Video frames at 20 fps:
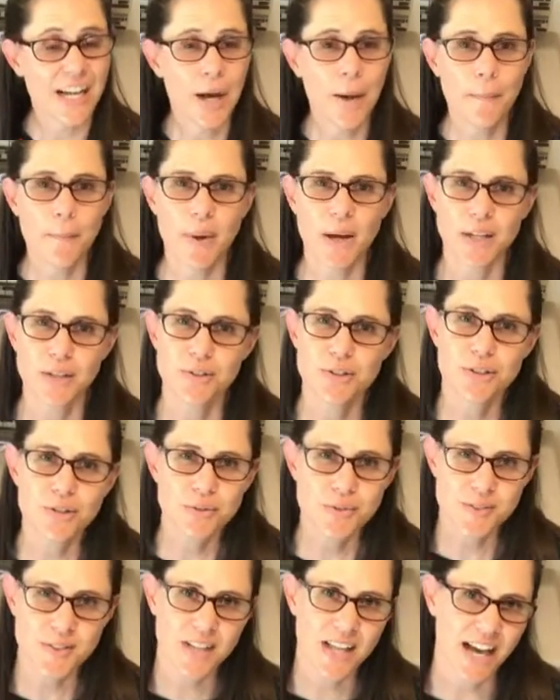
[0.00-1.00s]
but you do
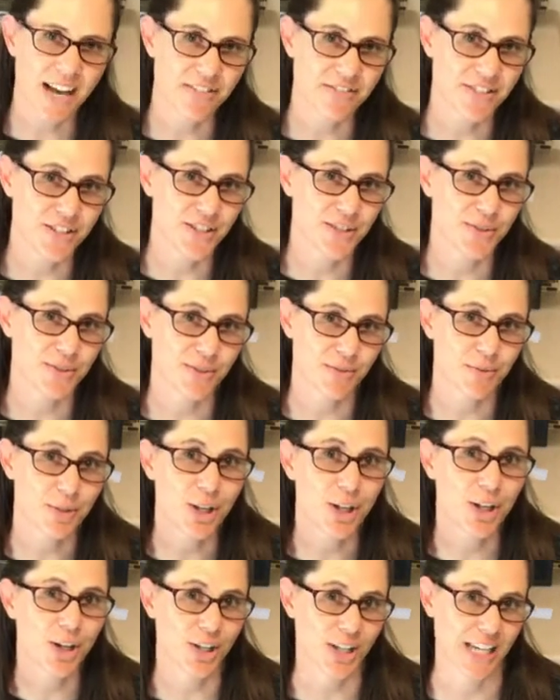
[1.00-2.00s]
still have to do some
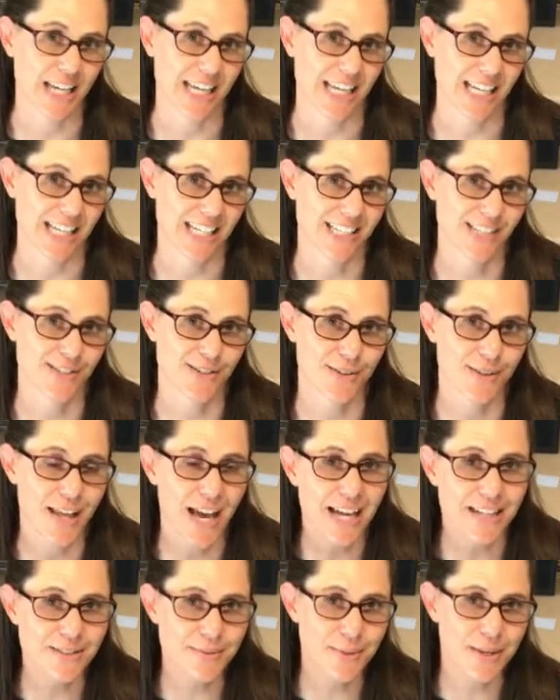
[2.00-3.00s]
cooking. So
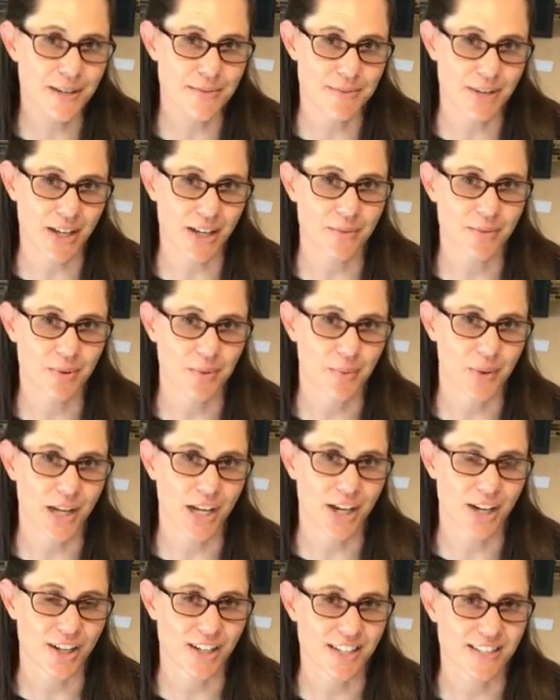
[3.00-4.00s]
that's what I mean when we
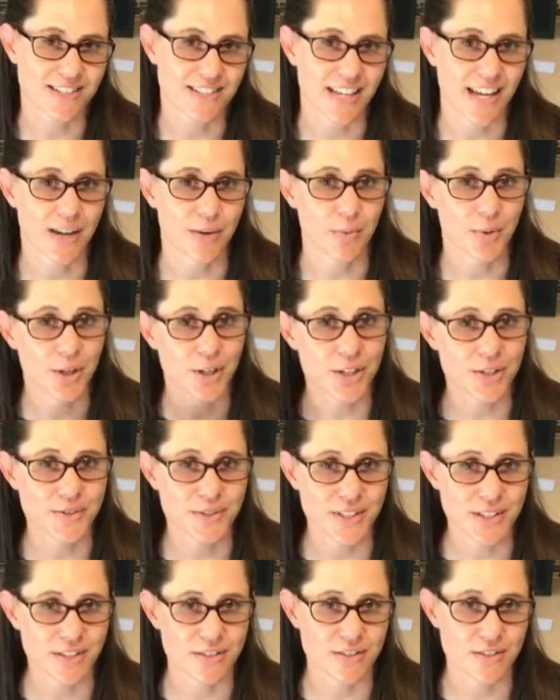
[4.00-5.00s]
are going to say we're
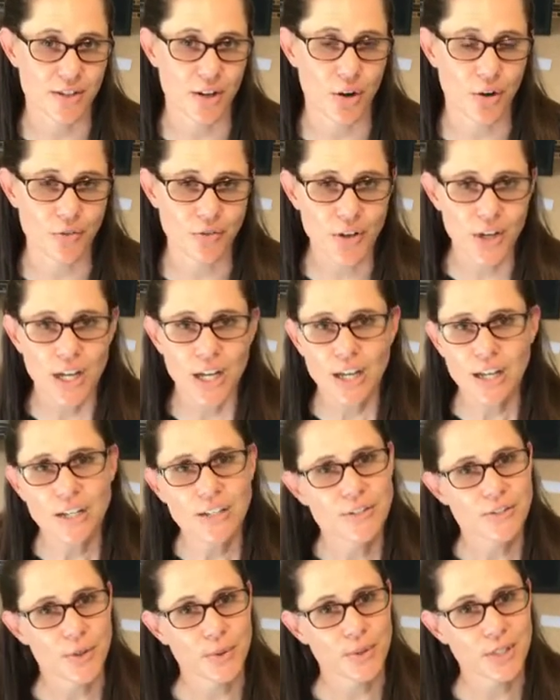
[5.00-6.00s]
using the stove.
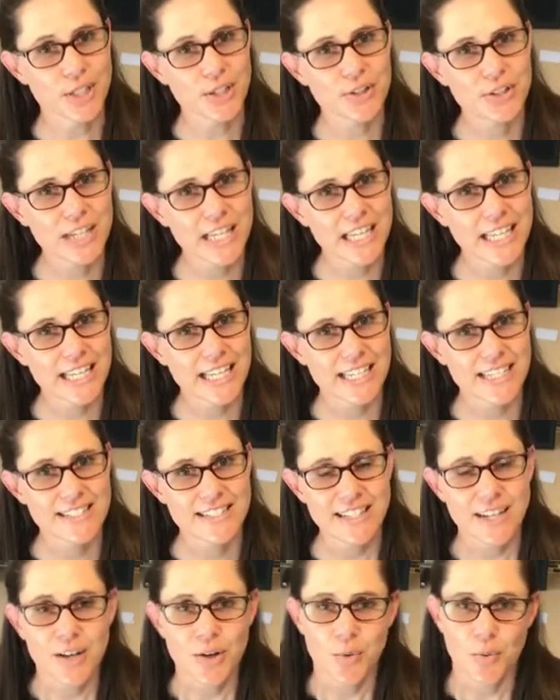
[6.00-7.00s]
So little kids,
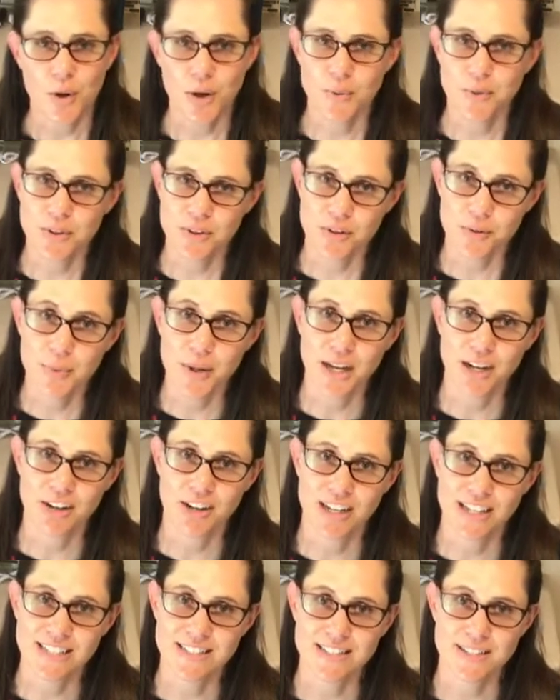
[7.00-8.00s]
work with your
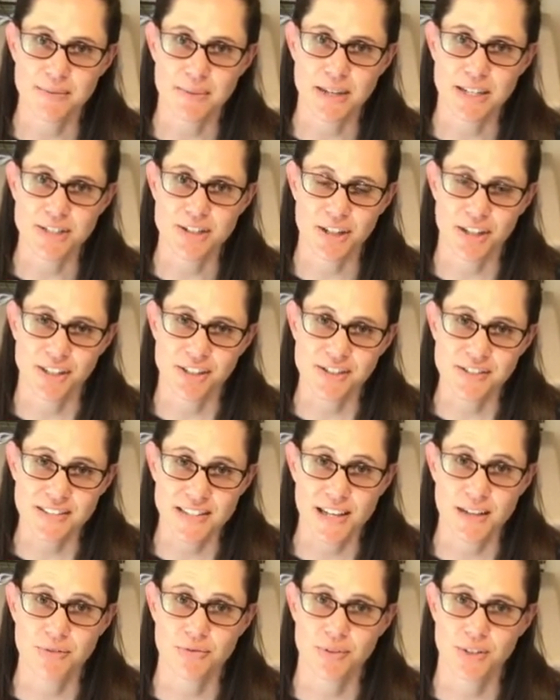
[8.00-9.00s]
parents to make sure you're
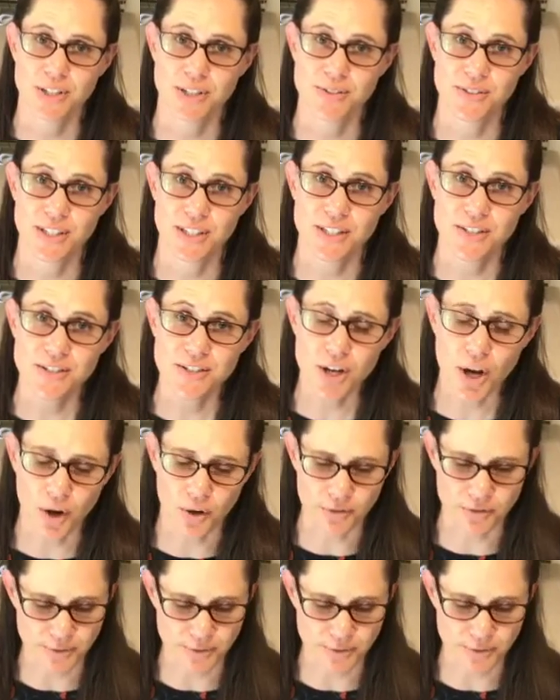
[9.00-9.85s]
safe when using the stove.